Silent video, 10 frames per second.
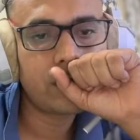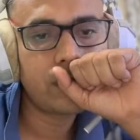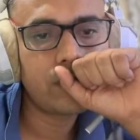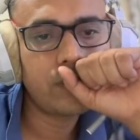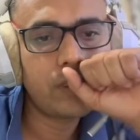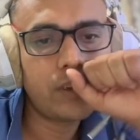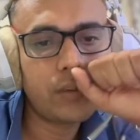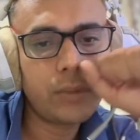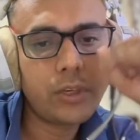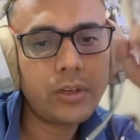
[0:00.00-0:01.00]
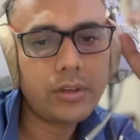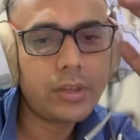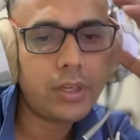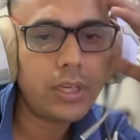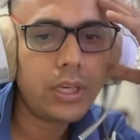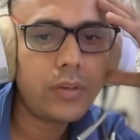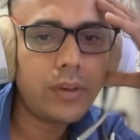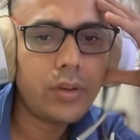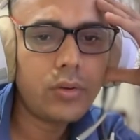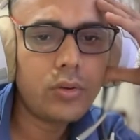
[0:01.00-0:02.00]
Wait a minute. If
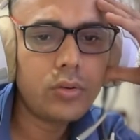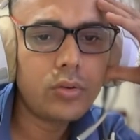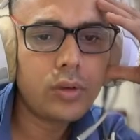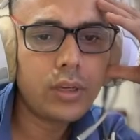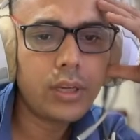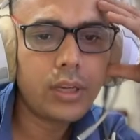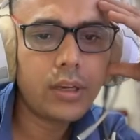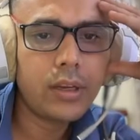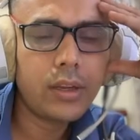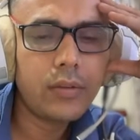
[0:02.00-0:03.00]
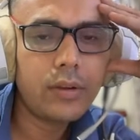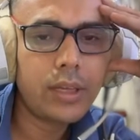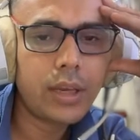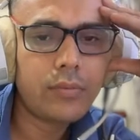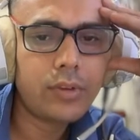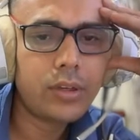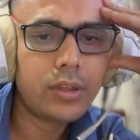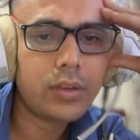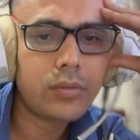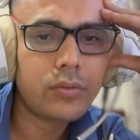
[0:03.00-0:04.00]
I goes over here, he will capture
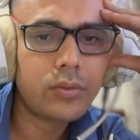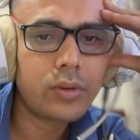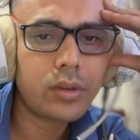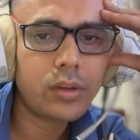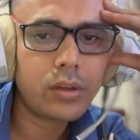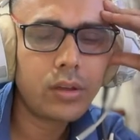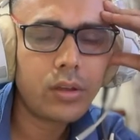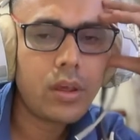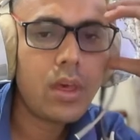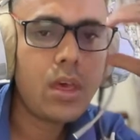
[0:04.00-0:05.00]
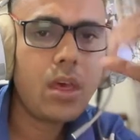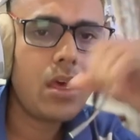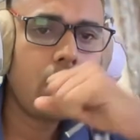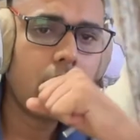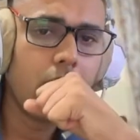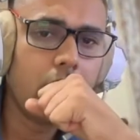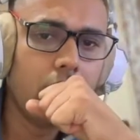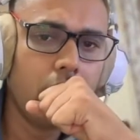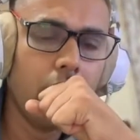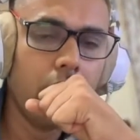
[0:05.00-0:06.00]
this one.
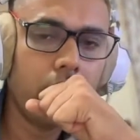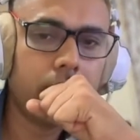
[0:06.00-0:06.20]
I